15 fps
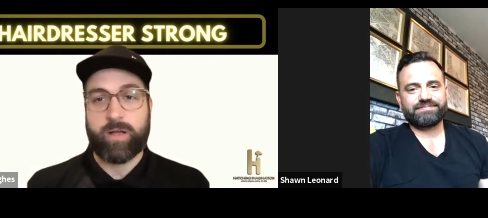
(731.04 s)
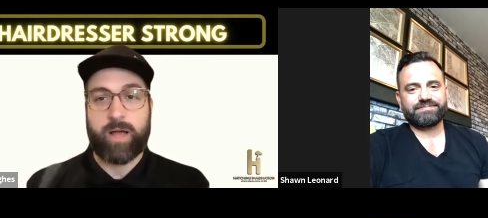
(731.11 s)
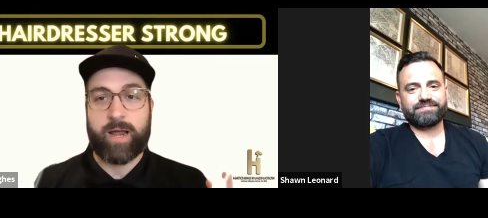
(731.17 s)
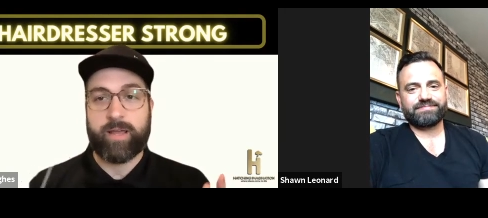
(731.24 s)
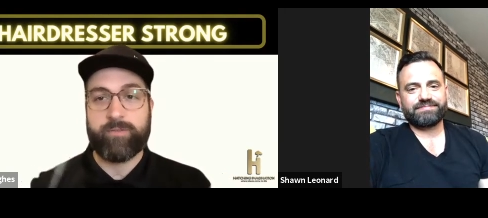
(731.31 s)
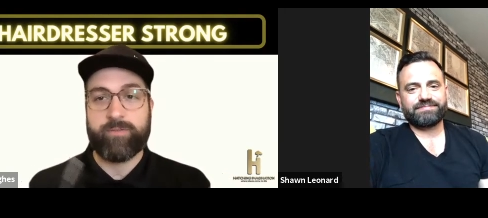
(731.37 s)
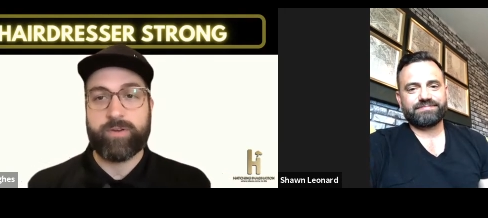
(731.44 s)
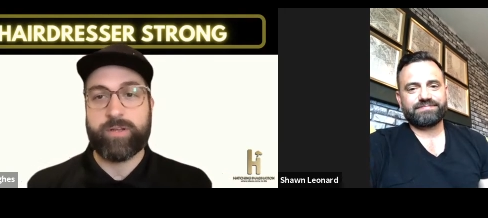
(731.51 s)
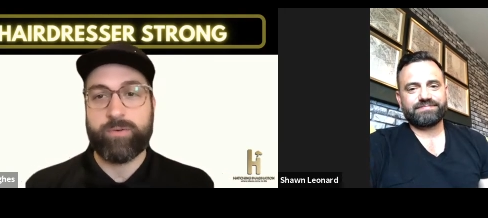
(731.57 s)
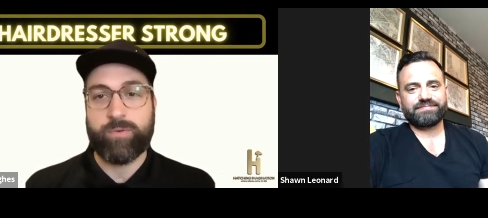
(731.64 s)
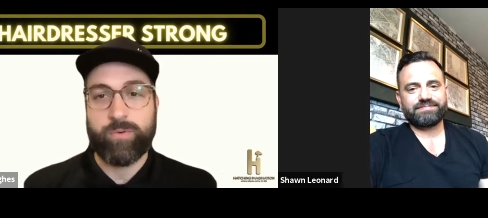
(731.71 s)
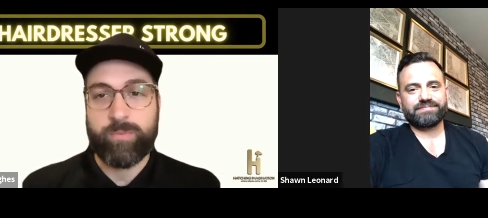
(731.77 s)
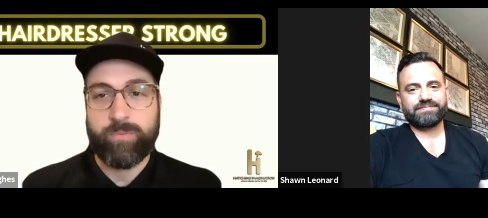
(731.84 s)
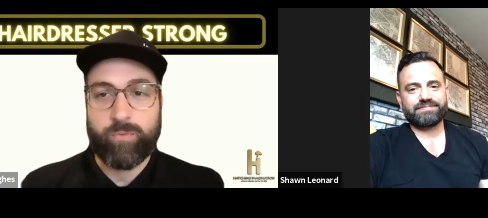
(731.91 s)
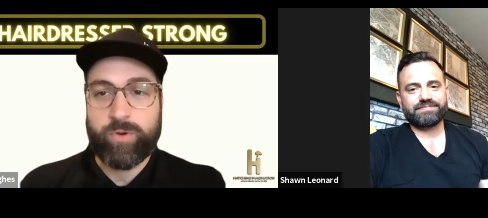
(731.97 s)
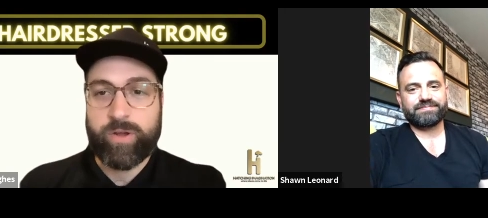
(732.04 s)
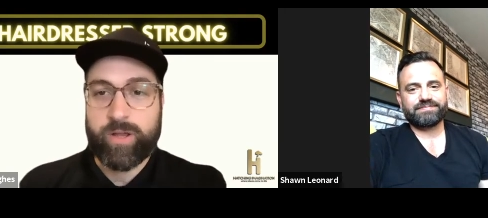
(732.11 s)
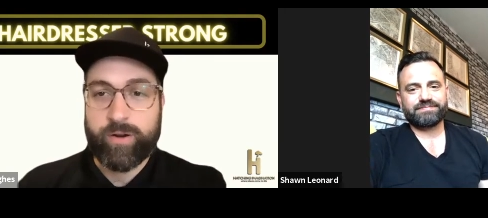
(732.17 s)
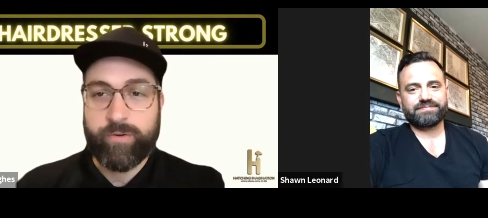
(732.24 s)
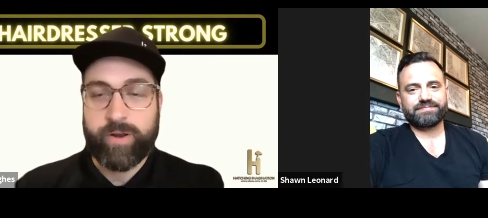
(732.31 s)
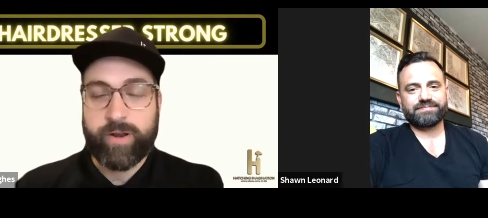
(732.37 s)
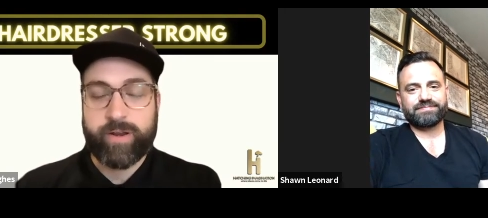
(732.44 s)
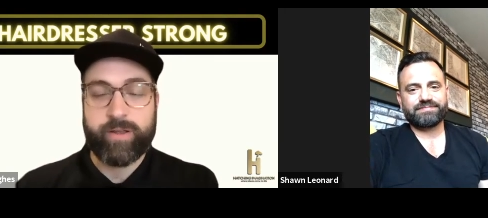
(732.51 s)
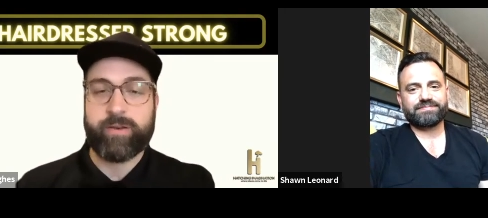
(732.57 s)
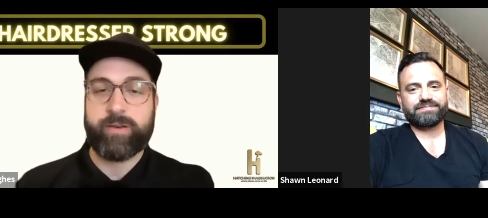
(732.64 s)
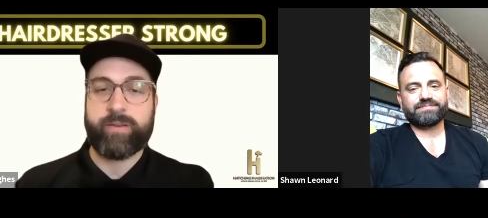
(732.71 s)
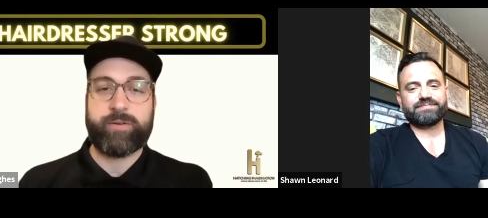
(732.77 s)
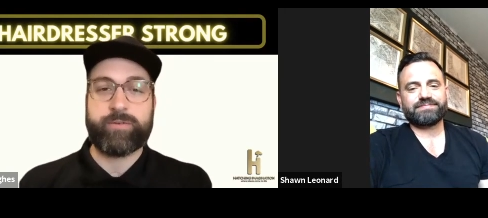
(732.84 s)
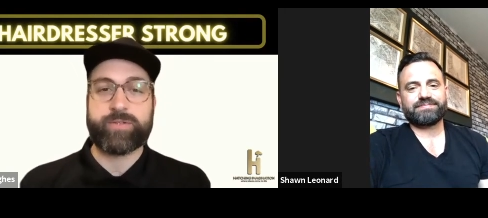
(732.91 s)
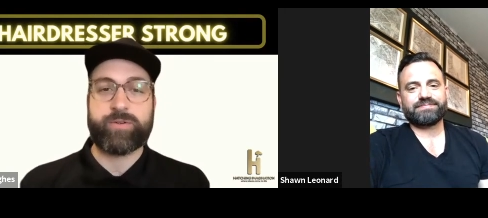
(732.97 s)
Speaker 1: I don't even need to re- reiterate it.
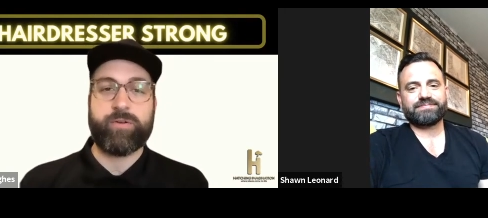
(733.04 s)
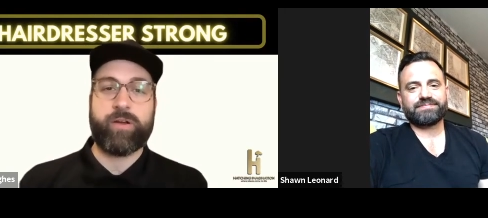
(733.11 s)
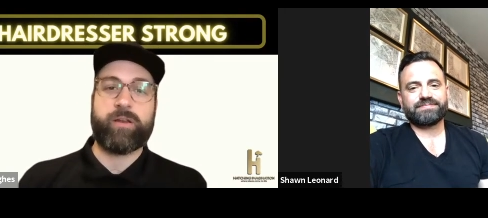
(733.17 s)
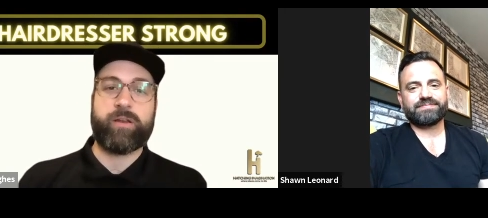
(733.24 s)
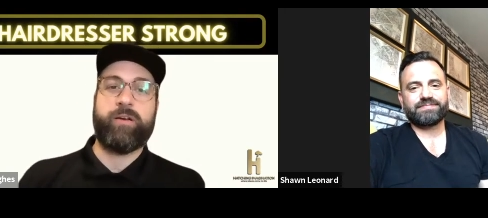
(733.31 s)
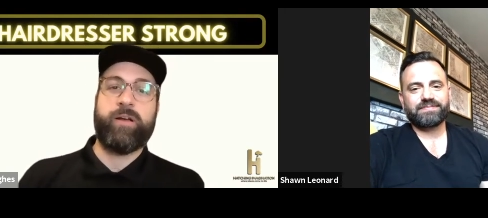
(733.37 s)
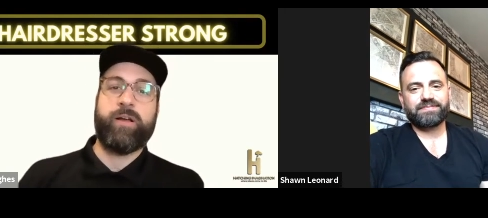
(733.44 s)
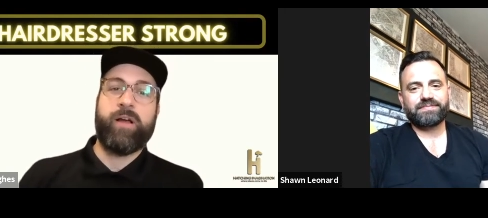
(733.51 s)
That was great.